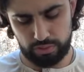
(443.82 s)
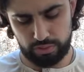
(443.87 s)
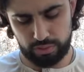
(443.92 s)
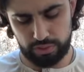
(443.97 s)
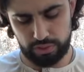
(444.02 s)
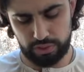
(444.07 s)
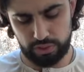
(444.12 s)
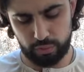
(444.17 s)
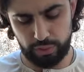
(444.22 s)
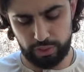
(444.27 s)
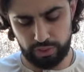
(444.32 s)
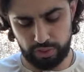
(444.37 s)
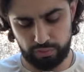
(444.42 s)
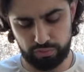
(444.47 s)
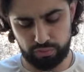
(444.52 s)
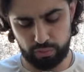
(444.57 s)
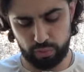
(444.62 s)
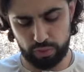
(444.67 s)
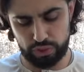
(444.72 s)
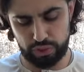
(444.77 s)
This week,
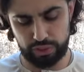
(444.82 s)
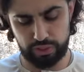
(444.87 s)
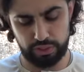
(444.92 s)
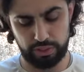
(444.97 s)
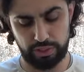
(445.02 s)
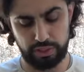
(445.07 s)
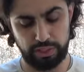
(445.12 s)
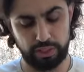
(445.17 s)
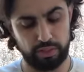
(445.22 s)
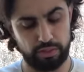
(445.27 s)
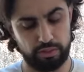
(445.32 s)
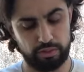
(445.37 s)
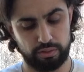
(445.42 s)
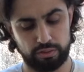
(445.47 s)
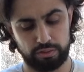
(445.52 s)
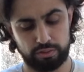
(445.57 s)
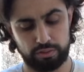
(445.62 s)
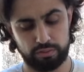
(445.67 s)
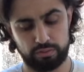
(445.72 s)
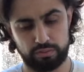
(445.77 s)
unfortunately,
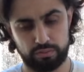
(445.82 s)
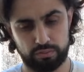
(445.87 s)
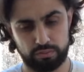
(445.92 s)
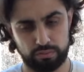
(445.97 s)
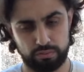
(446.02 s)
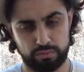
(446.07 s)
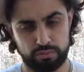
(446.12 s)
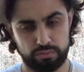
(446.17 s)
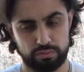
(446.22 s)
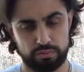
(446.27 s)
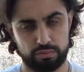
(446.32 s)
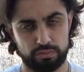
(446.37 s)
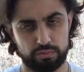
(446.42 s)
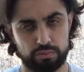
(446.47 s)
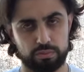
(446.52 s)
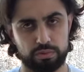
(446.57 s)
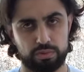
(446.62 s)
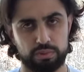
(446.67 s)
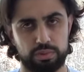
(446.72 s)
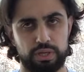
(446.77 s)

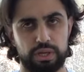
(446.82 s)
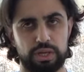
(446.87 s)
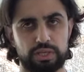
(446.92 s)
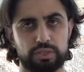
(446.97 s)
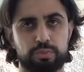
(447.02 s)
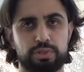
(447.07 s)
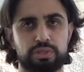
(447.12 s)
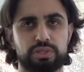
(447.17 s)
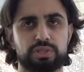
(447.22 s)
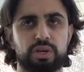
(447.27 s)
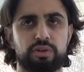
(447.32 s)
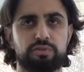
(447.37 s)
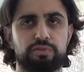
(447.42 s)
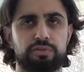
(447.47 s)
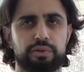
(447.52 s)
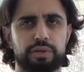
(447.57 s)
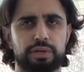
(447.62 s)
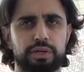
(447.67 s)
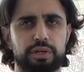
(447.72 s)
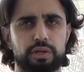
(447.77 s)
he has been
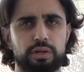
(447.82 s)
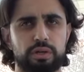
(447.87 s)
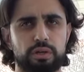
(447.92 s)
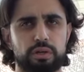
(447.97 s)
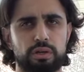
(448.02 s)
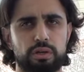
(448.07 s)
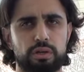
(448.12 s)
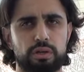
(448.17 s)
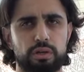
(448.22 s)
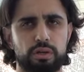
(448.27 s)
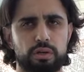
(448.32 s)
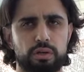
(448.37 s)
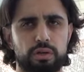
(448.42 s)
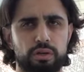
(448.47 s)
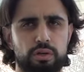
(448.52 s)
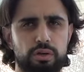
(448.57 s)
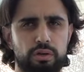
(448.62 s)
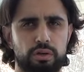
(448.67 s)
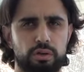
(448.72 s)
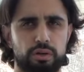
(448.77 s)
suffering
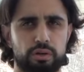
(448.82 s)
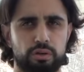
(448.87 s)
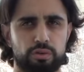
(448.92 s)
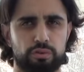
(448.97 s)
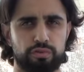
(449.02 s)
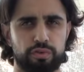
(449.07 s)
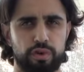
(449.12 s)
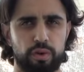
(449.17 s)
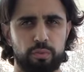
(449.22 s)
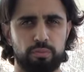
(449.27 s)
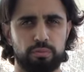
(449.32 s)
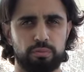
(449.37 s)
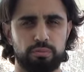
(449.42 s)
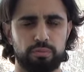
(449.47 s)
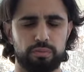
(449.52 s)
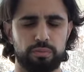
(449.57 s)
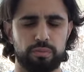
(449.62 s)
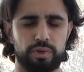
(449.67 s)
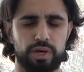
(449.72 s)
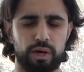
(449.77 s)
from
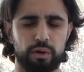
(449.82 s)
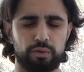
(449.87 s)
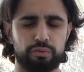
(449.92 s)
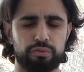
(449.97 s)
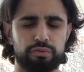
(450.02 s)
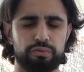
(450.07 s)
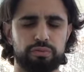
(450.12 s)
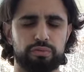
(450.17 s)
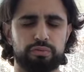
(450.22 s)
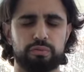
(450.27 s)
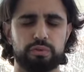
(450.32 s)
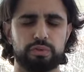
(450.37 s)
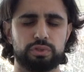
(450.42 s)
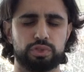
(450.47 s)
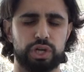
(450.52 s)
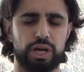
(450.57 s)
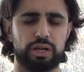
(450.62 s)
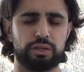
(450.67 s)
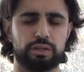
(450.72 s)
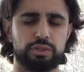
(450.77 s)
health
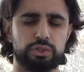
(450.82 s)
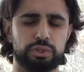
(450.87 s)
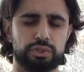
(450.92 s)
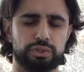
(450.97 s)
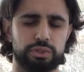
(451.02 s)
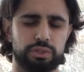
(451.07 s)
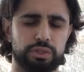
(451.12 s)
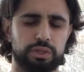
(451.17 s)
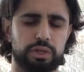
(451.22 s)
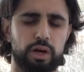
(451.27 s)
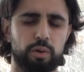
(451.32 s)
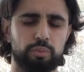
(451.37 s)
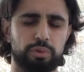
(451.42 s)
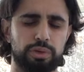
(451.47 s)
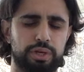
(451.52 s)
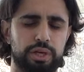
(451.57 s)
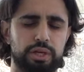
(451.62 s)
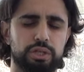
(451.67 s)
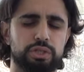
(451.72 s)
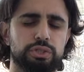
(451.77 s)
challenges and
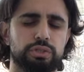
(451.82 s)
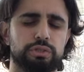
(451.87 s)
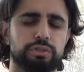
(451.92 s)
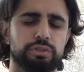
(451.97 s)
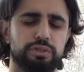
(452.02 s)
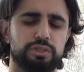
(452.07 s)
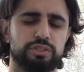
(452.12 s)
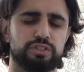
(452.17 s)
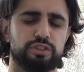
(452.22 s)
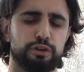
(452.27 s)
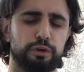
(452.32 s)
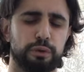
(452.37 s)
complications.